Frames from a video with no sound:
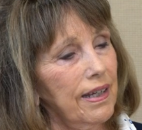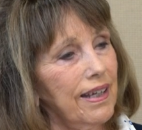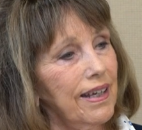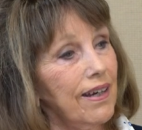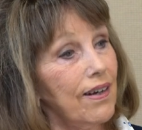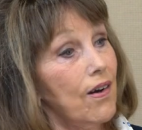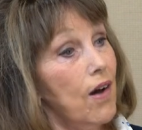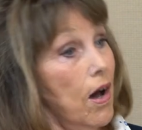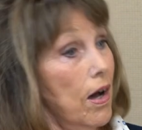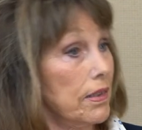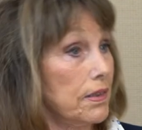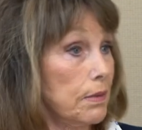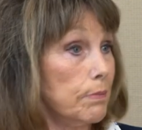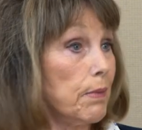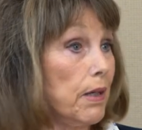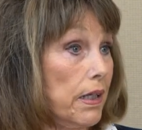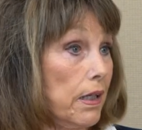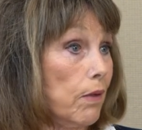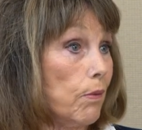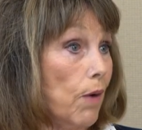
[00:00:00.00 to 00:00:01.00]
It costs
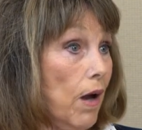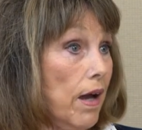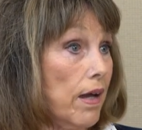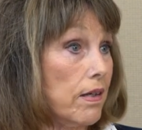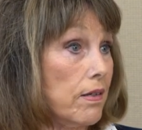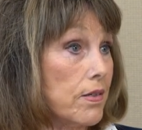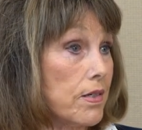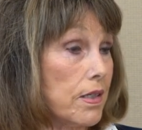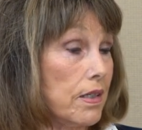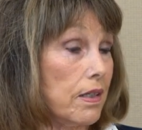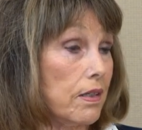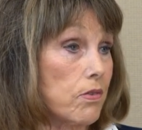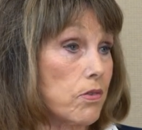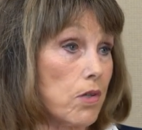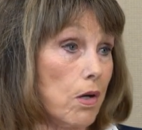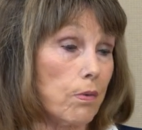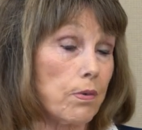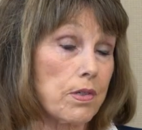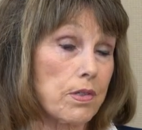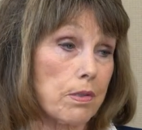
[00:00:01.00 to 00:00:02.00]
money, right? It's
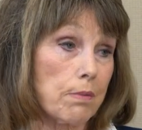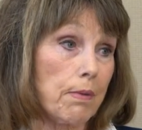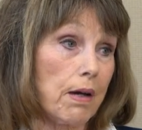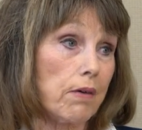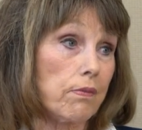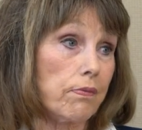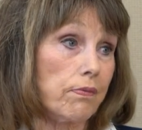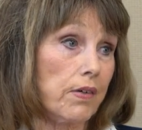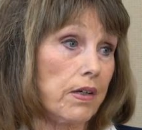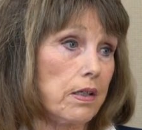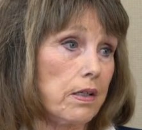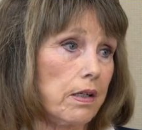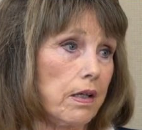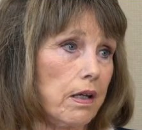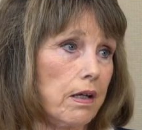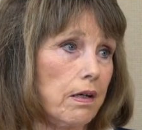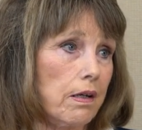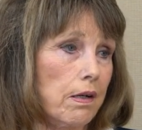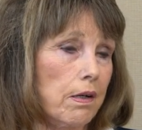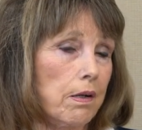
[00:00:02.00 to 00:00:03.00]
always about
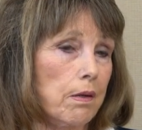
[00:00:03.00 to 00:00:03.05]
funding.